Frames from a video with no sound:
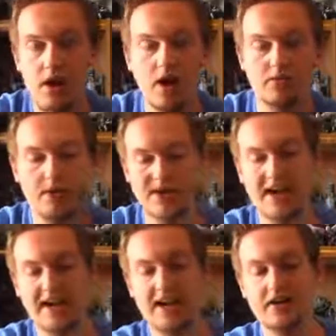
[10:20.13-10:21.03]
of what
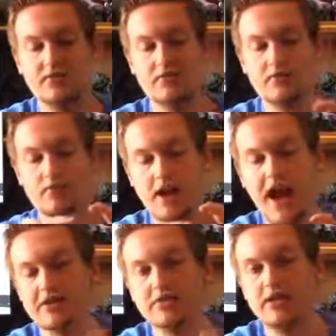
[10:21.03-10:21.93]
Gigan
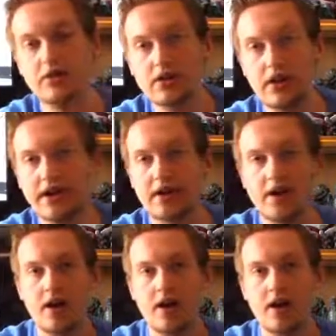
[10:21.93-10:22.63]
actually looked like